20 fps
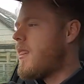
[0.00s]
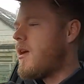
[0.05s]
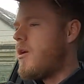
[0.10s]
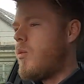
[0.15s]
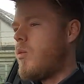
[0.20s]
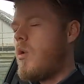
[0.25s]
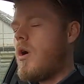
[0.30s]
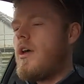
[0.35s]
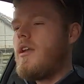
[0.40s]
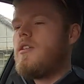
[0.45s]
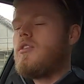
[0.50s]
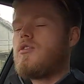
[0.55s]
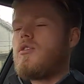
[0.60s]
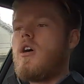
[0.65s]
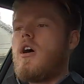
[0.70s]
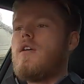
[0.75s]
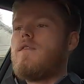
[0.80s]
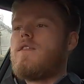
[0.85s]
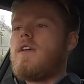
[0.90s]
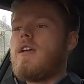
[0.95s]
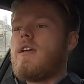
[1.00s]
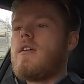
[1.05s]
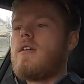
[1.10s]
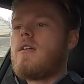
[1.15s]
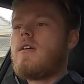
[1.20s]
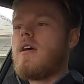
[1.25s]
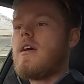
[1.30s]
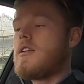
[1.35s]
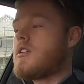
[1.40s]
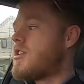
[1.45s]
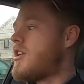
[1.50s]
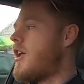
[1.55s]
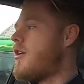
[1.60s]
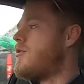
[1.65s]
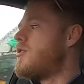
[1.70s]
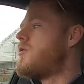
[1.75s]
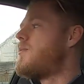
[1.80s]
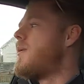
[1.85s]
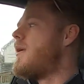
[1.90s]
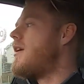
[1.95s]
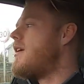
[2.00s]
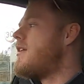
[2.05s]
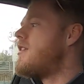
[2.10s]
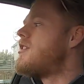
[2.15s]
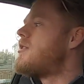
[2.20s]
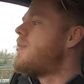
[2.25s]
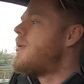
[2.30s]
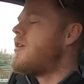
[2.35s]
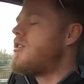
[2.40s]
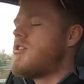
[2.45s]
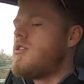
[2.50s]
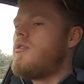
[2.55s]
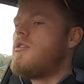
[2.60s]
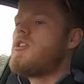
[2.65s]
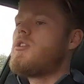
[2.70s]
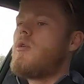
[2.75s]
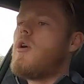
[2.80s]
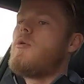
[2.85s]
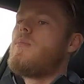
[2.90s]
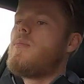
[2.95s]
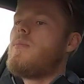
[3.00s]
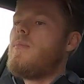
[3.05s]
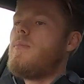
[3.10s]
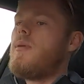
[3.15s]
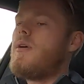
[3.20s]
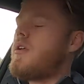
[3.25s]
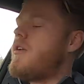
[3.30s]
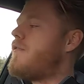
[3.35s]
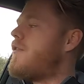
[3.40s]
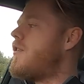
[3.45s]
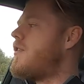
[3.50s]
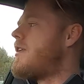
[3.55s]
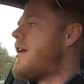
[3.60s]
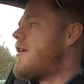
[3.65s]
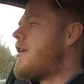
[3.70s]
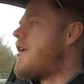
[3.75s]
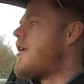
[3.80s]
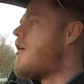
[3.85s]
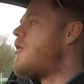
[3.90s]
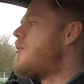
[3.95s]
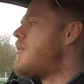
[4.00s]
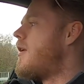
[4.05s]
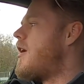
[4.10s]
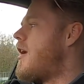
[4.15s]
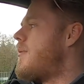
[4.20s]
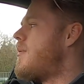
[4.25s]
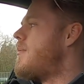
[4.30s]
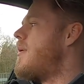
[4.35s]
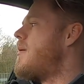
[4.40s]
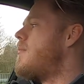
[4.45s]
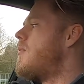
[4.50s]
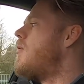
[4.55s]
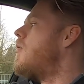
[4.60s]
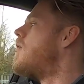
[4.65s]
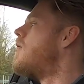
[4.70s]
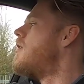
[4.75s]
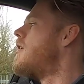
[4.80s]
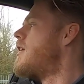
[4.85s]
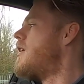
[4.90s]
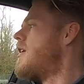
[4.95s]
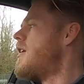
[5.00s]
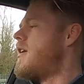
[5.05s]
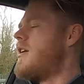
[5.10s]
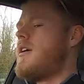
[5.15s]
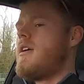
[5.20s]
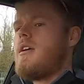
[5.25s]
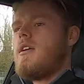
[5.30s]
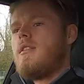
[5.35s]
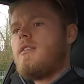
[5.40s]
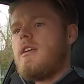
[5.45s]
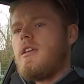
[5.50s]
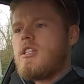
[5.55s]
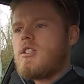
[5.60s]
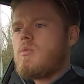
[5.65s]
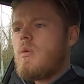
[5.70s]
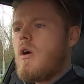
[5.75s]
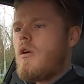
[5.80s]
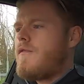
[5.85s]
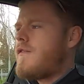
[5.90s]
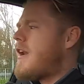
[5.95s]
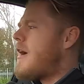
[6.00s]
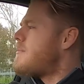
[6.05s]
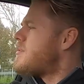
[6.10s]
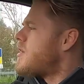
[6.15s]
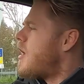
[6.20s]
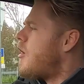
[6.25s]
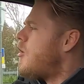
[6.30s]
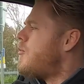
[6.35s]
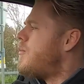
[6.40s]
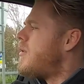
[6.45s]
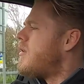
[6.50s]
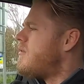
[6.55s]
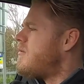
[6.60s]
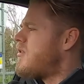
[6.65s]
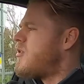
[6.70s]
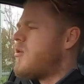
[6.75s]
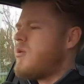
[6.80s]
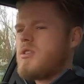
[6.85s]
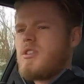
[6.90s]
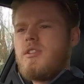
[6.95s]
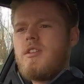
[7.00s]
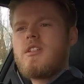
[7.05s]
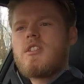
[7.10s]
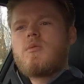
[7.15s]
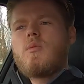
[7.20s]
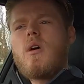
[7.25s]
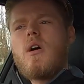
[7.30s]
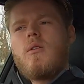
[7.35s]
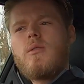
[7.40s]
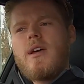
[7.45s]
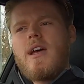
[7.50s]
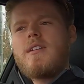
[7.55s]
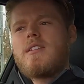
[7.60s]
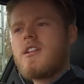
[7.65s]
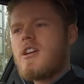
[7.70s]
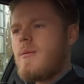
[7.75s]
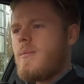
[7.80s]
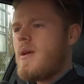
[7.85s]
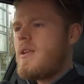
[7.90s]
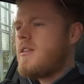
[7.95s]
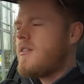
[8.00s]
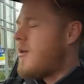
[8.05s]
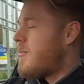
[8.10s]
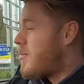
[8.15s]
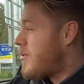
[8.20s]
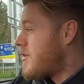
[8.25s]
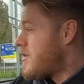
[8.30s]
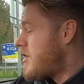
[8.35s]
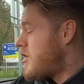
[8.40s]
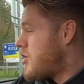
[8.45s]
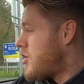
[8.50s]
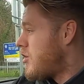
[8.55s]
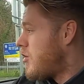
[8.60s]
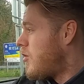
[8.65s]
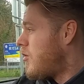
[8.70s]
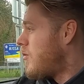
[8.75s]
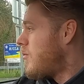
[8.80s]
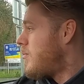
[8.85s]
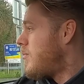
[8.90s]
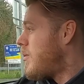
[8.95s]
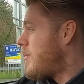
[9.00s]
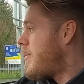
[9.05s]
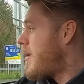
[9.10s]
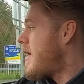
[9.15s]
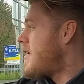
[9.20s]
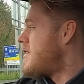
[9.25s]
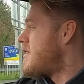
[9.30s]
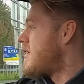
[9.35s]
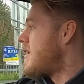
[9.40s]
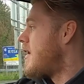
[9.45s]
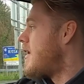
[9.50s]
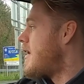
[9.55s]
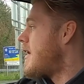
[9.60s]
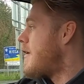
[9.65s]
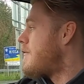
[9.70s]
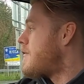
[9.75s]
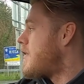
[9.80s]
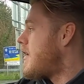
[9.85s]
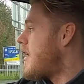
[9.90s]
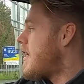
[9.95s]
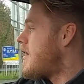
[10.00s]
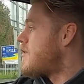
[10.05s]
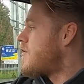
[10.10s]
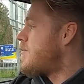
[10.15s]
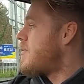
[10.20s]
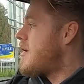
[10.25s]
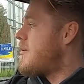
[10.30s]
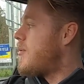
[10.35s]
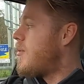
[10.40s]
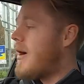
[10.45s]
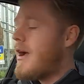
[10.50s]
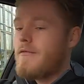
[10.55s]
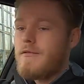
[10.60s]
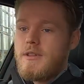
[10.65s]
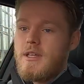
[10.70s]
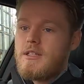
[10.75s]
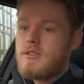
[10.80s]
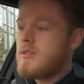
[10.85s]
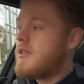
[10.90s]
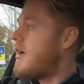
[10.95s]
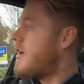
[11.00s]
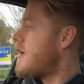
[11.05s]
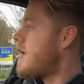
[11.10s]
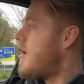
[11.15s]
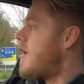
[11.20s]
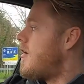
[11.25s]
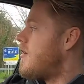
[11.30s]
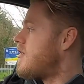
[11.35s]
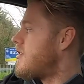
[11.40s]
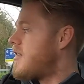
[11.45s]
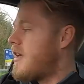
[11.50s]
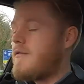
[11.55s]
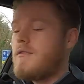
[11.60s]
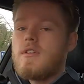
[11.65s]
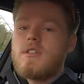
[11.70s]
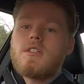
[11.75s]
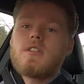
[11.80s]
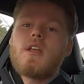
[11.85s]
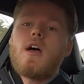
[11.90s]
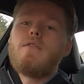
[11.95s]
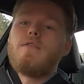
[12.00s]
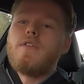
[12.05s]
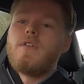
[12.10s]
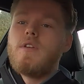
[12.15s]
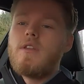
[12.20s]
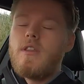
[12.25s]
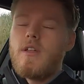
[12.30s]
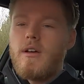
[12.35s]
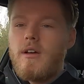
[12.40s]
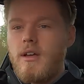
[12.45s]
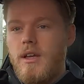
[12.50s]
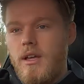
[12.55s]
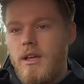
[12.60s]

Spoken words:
when driving at slow speeds, but as soon as you put your foot down and open it up a bit more, these swirl flaps open, causing this swirled air to come in, I'm pretty sure. But basically, after years of people having these on their cars, they've discovered that